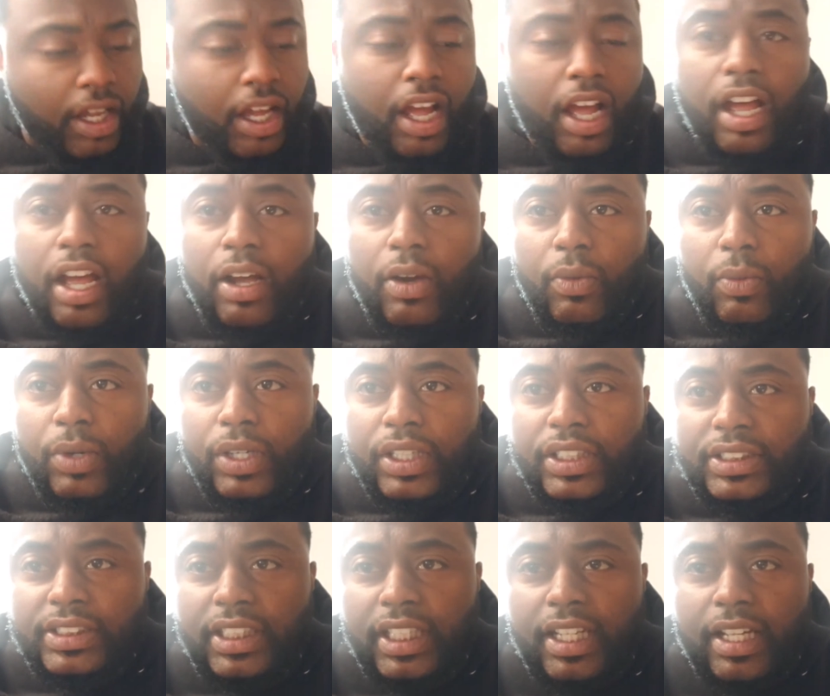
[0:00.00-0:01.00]

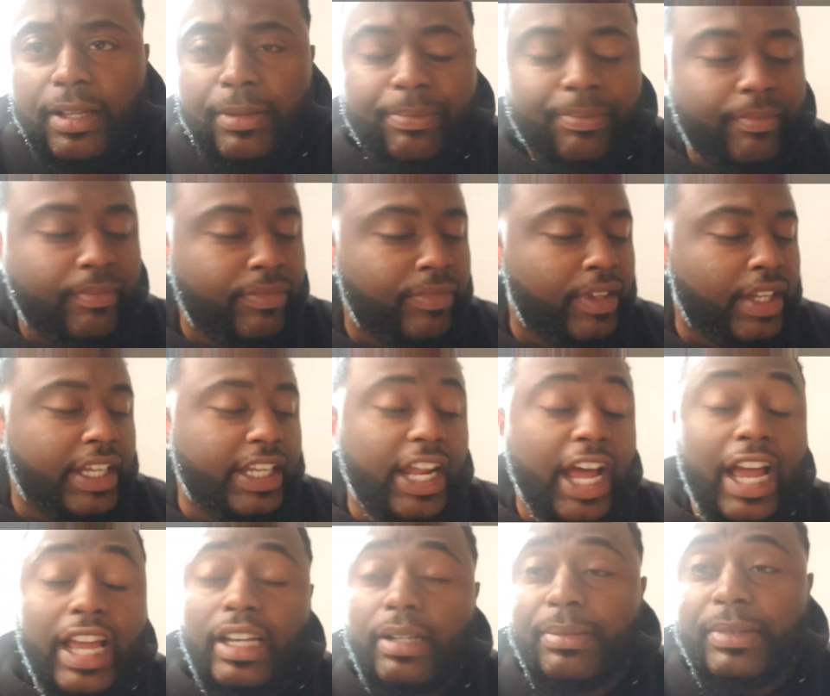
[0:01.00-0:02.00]
was an
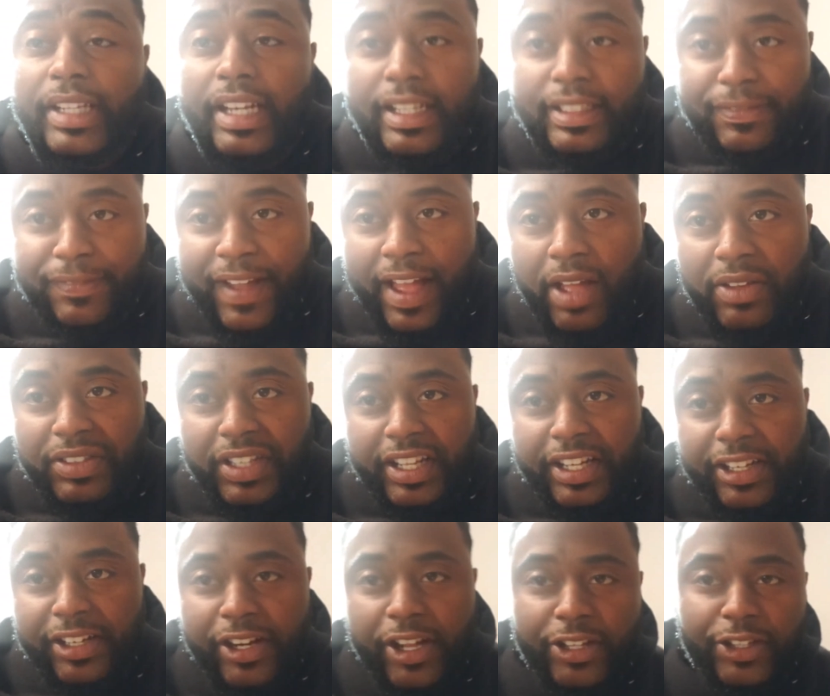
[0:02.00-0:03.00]
item that I found
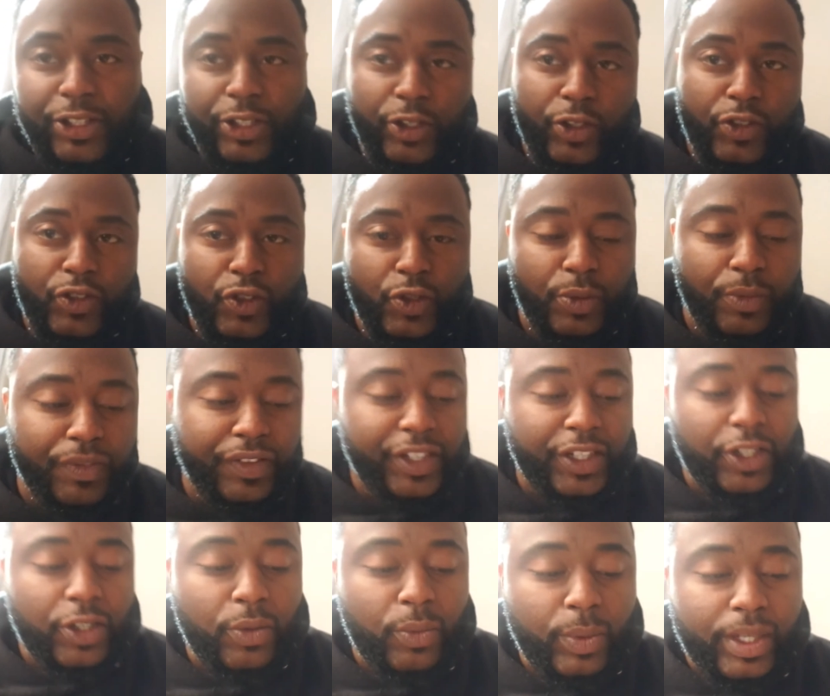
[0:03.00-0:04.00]
on another YouTube
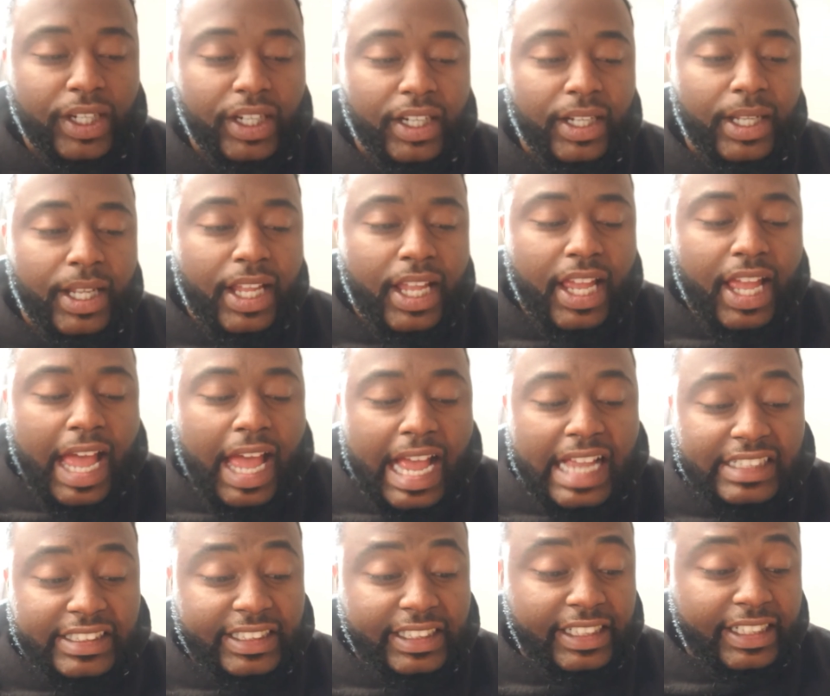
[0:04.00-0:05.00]
video where
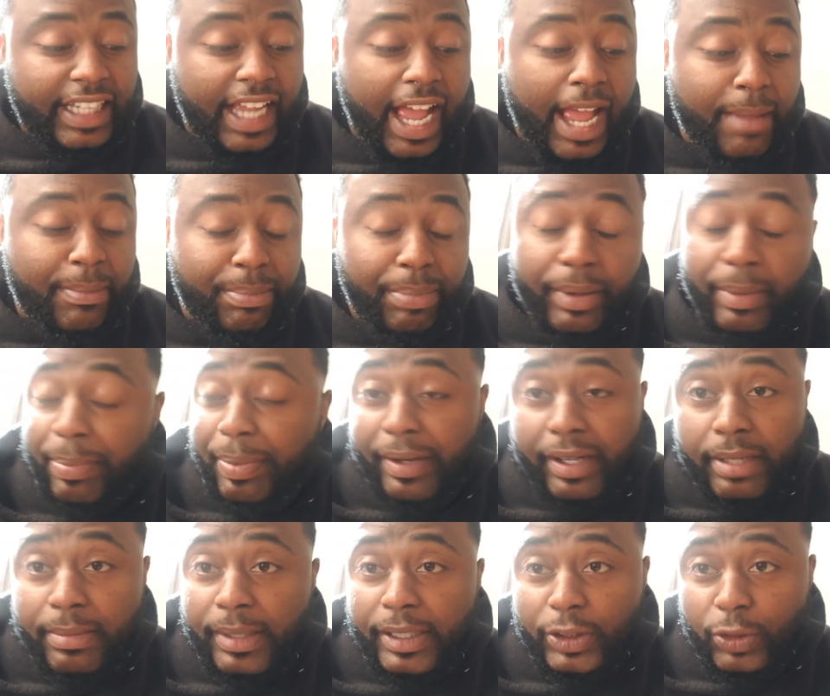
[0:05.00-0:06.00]
I seen a guy
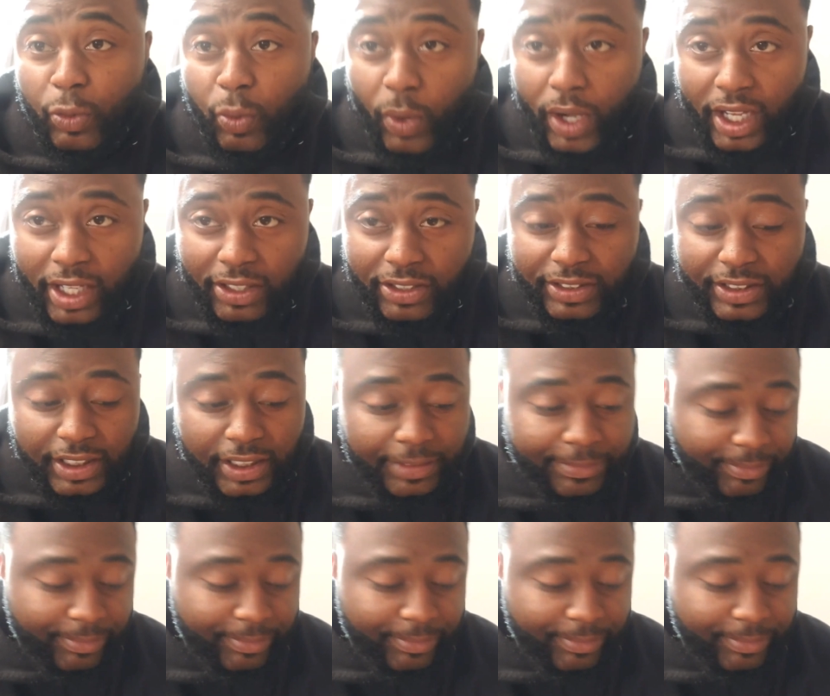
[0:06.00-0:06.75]
pretty much weld